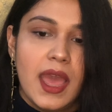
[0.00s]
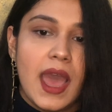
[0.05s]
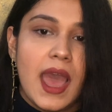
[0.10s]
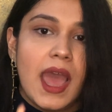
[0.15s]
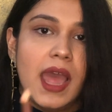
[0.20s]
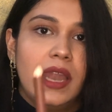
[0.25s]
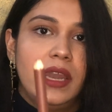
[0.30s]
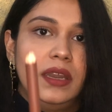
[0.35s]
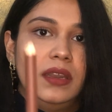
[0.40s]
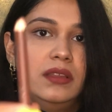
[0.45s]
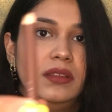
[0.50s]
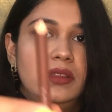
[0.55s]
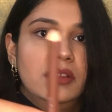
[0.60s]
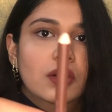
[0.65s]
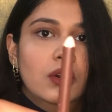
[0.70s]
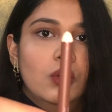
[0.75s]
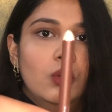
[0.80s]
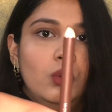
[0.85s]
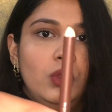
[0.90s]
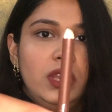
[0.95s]
And the
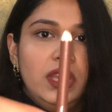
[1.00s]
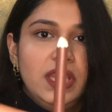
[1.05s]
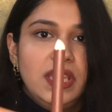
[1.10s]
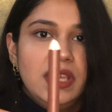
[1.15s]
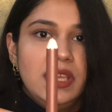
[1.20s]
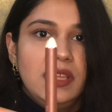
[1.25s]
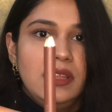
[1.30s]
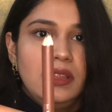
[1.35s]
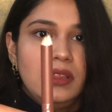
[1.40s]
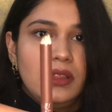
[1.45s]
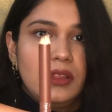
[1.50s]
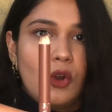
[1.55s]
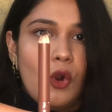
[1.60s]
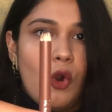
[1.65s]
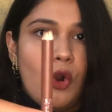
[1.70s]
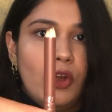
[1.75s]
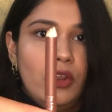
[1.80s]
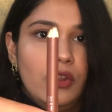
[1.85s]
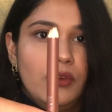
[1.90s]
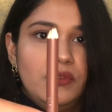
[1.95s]
only
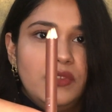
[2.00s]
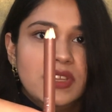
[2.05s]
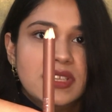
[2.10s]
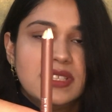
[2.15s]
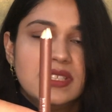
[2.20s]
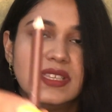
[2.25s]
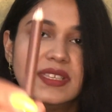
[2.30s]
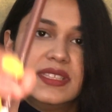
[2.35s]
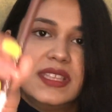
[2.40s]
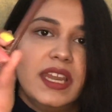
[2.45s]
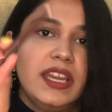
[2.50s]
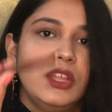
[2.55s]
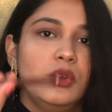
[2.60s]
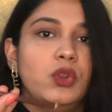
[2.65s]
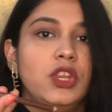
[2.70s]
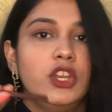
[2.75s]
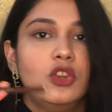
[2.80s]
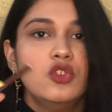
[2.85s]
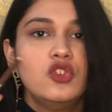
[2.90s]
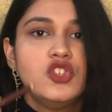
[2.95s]
con of this is that you
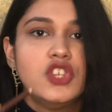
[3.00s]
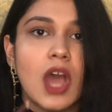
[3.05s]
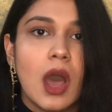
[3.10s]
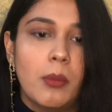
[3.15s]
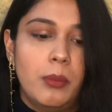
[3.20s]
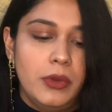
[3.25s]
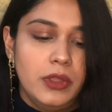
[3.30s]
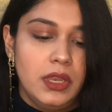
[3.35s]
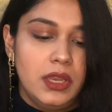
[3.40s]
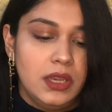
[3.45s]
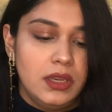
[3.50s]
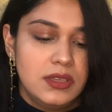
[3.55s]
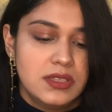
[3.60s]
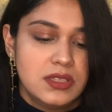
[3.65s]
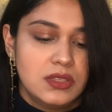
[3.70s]
need to sharpen it.